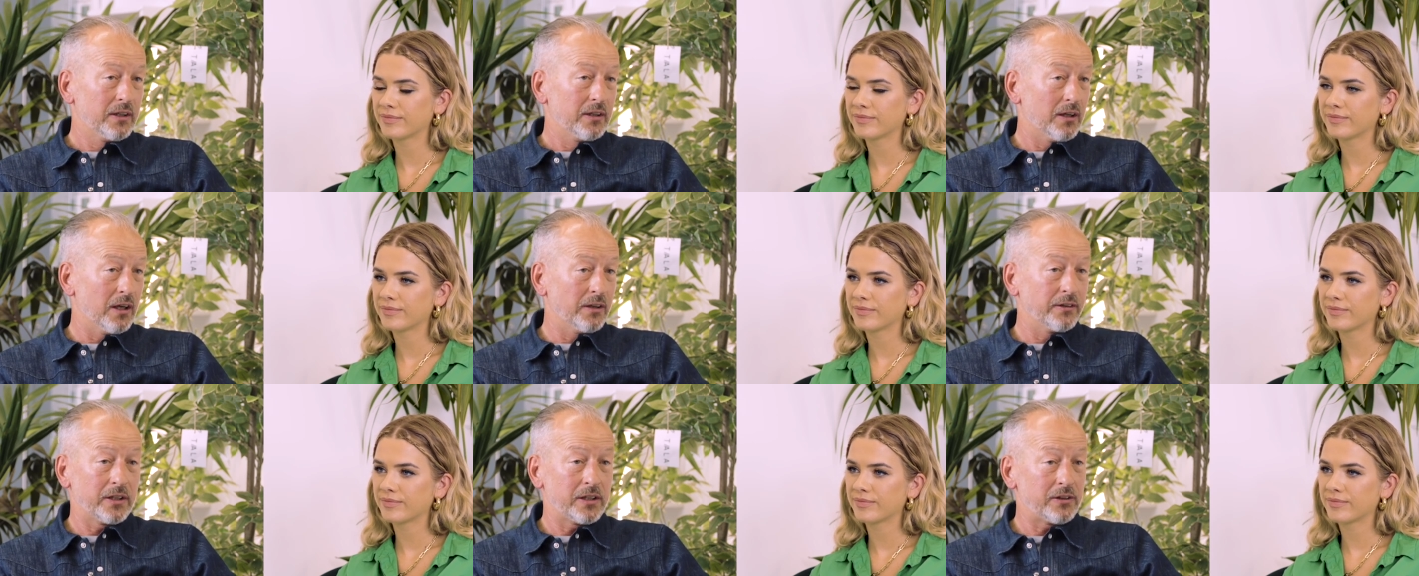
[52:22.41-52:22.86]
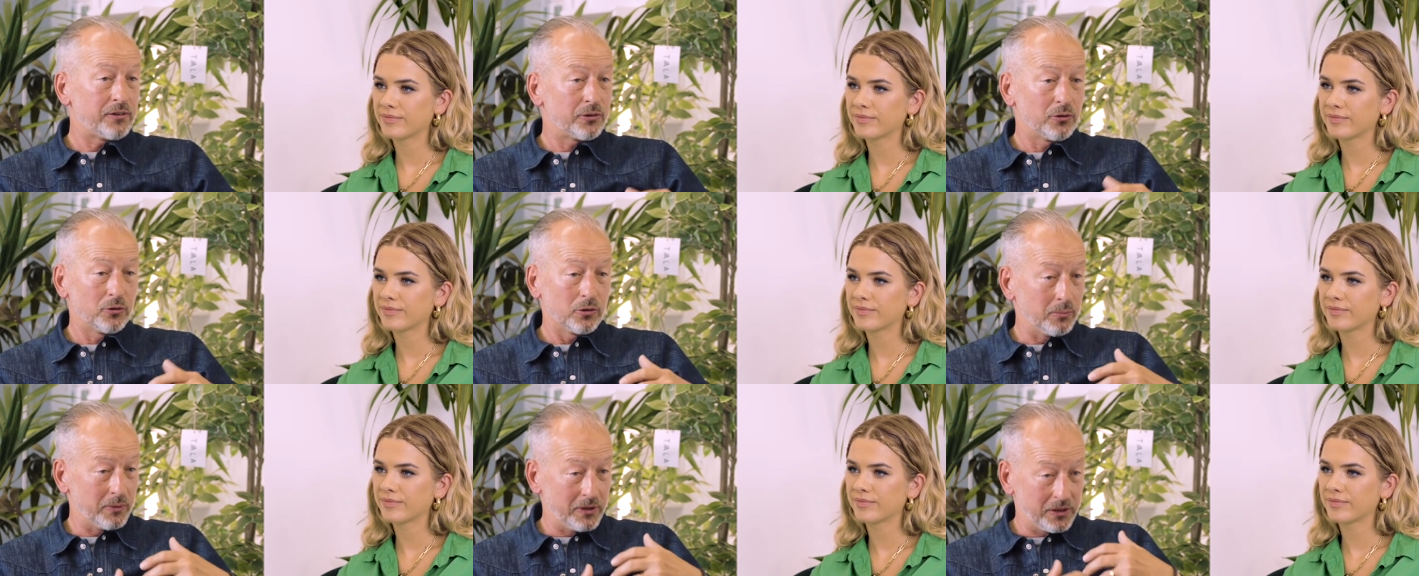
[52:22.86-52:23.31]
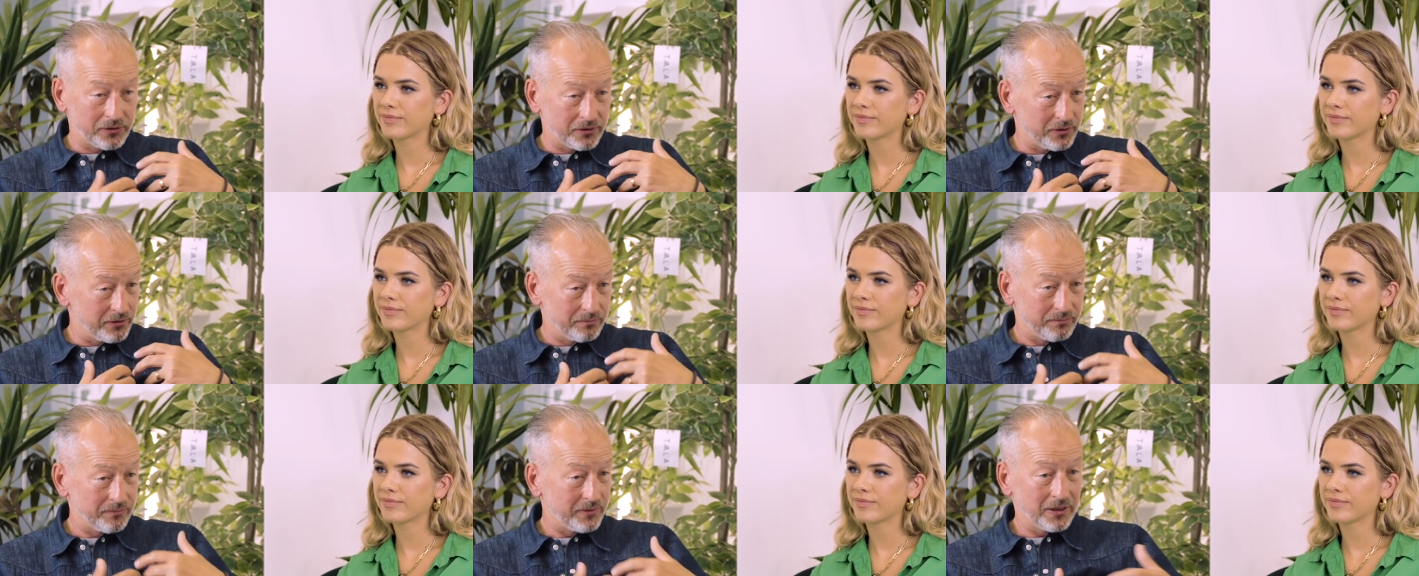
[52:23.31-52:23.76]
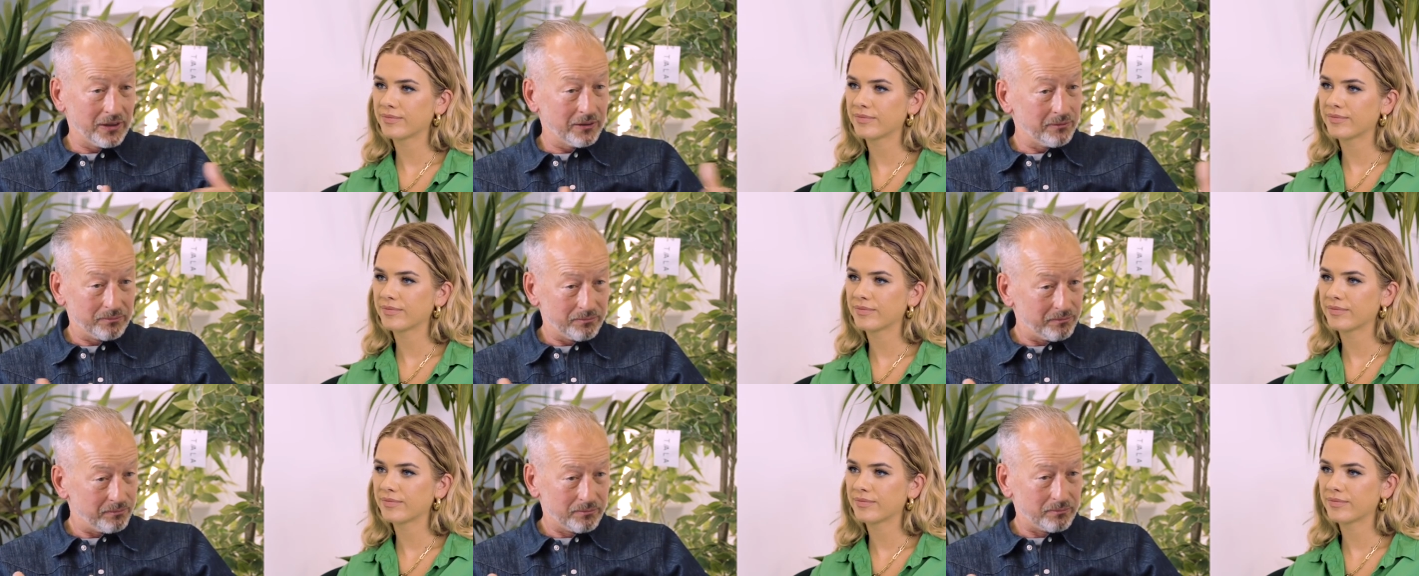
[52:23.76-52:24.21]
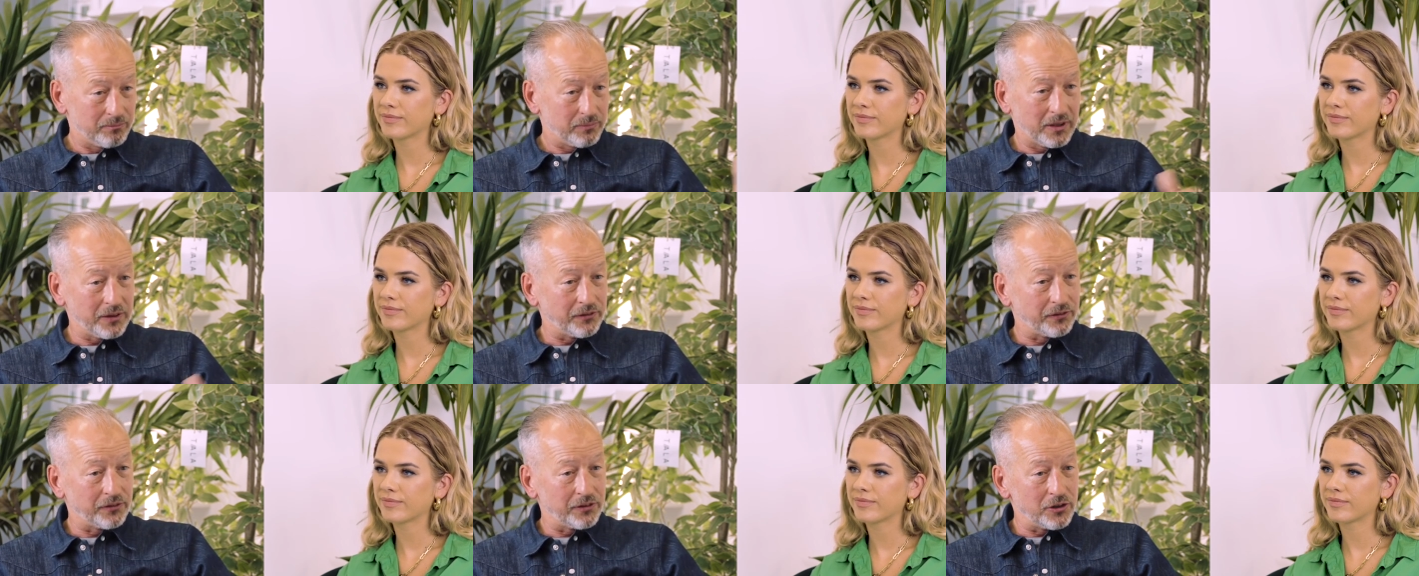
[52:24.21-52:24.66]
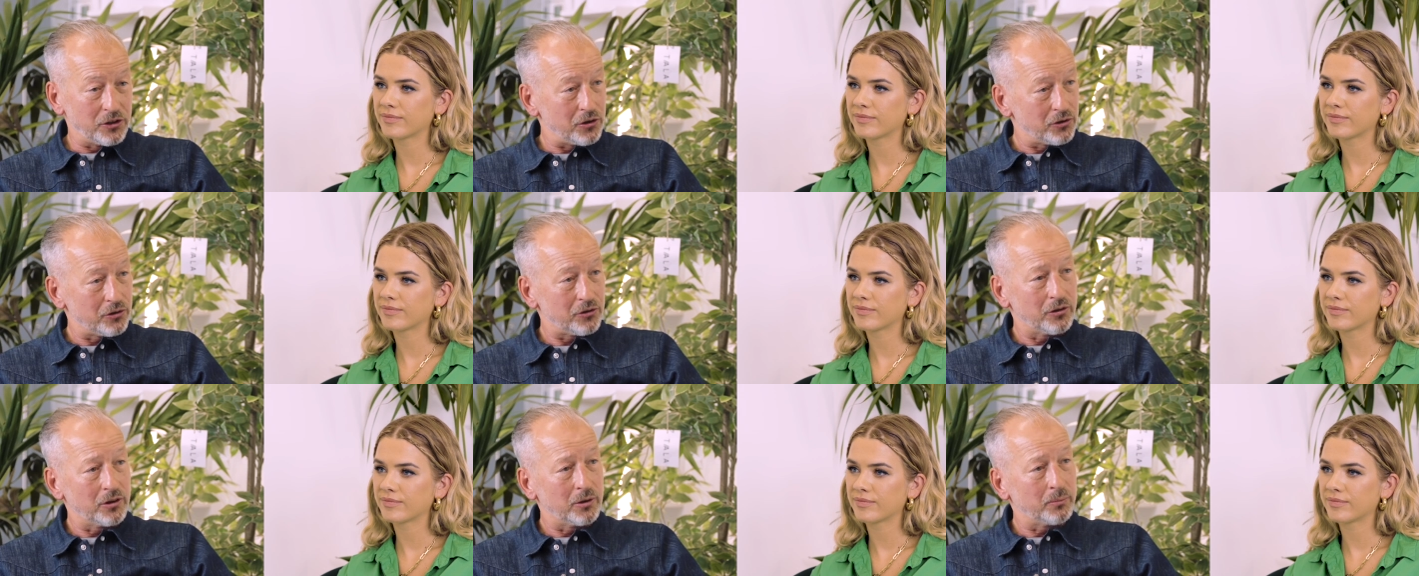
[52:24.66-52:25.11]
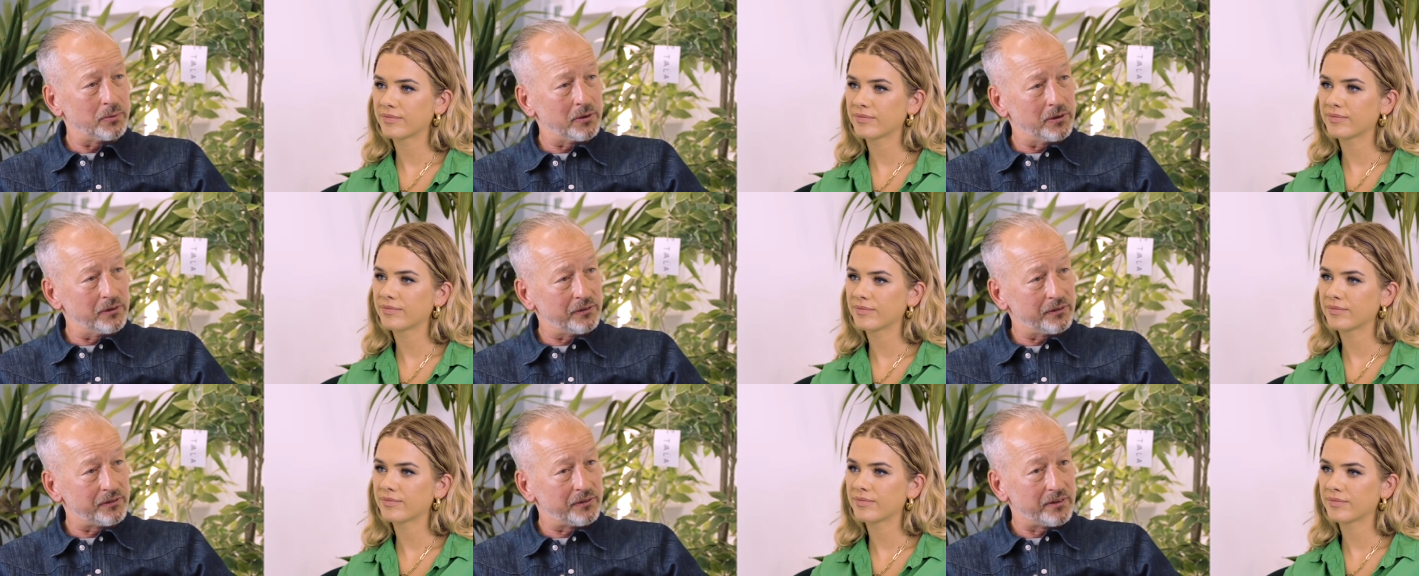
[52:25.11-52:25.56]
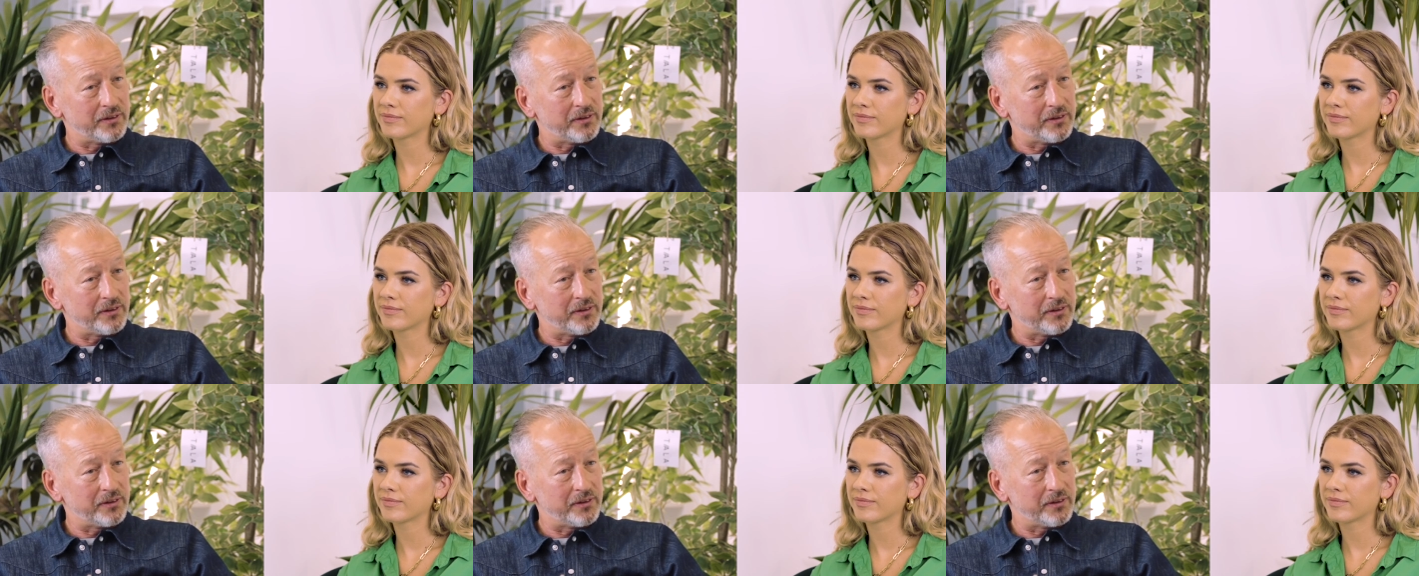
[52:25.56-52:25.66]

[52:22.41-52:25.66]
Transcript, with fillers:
Speaker 1: And they took me to you know places in Europe, and